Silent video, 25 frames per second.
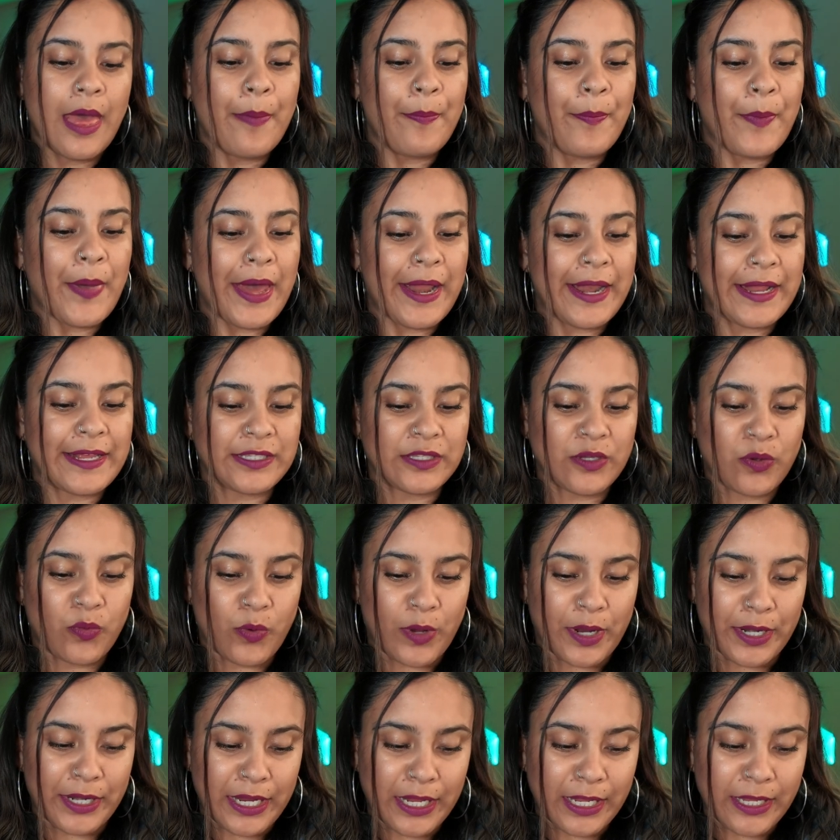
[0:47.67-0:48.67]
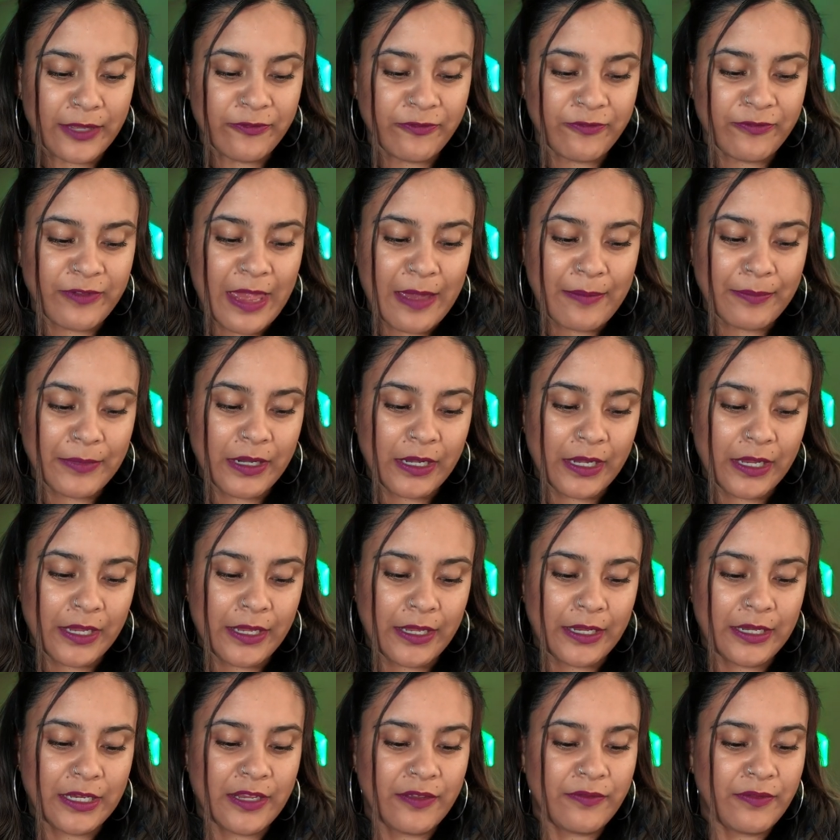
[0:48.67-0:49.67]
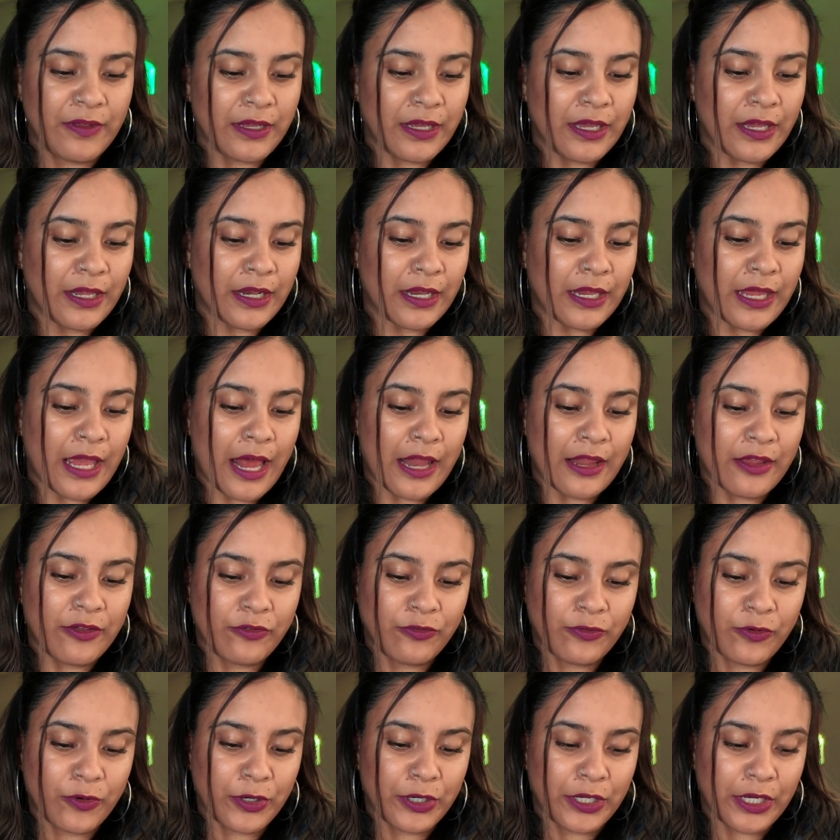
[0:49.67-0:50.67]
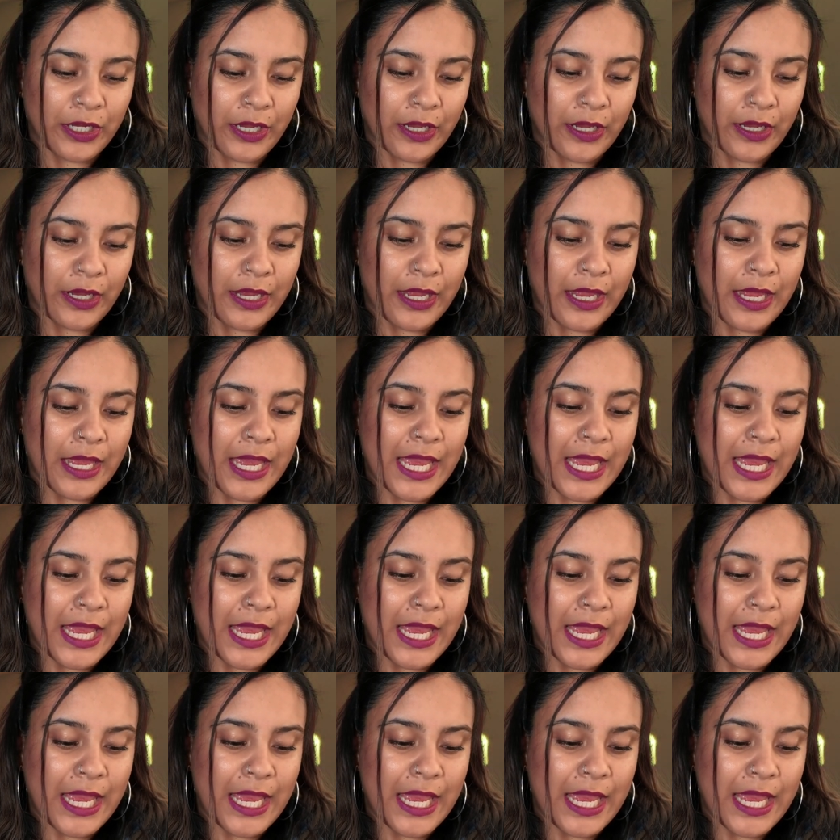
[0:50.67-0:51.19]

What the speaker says: But as a one income family living in California,